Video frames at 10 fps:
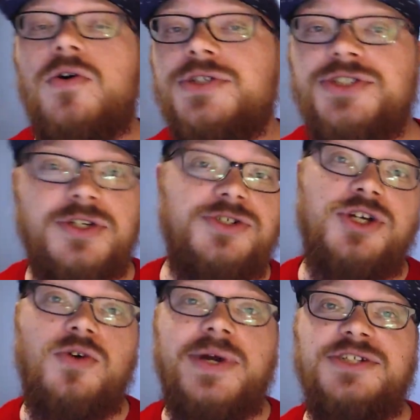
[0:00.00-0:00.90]
or just search
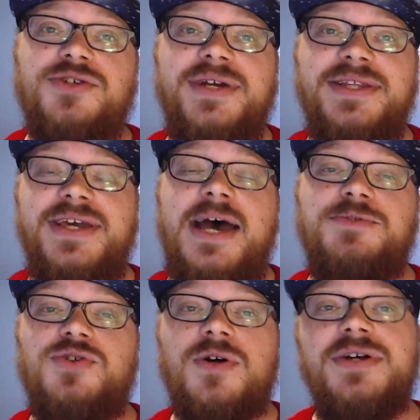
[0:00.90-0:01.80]
Go Ranger in the App
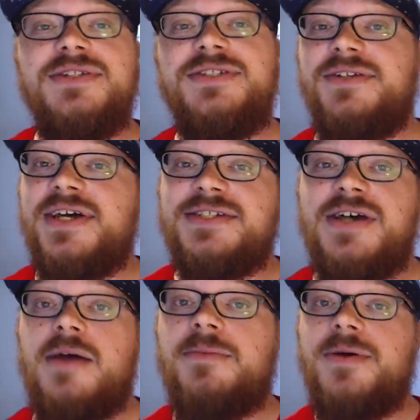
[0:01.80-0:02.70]
Store. Till next
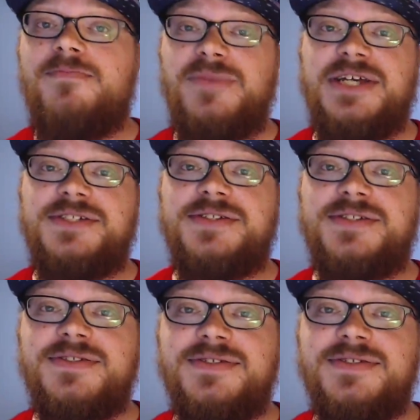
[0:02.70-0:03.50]
time, peace.